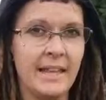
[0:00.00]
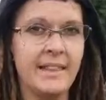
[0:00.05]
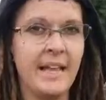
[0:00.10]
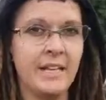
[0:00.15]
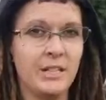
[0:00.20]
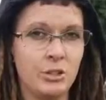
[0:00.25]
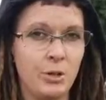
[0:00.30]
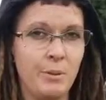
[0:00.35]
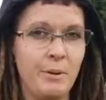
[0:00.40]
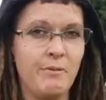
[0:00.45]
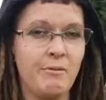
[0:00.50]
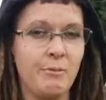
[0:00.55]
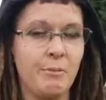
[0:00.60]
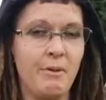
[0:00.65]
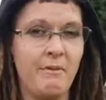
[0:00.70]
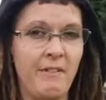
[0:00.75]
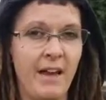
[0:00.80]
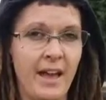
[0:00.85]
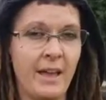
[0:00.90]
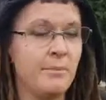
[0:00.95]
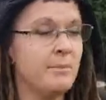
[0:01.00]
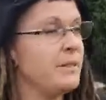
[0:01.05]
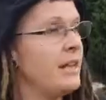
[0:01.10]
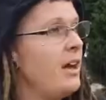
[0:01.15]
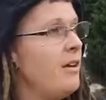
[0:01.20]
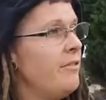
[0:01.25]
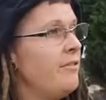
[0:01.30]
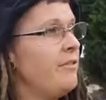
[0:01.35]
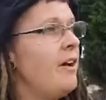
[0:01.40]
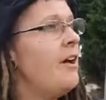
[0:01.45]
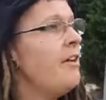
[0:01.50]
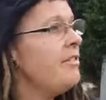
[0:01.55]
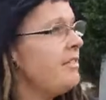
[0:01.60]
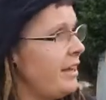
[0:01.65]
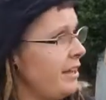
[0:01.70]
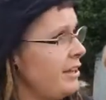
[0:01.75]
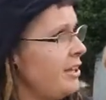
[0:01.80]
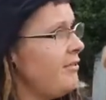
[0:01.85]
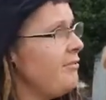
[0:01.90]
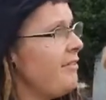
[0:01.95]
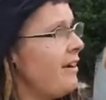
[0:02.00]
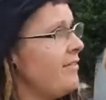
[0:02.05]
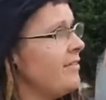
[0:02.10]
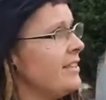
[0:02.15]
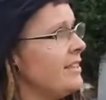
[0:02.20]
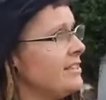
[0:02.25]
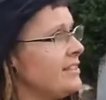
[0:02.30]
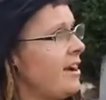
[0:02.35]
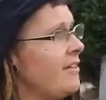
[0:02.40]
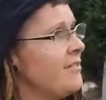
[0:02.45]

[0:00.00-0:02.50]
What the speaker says: and that's coming from a vet himself. Thank you for having this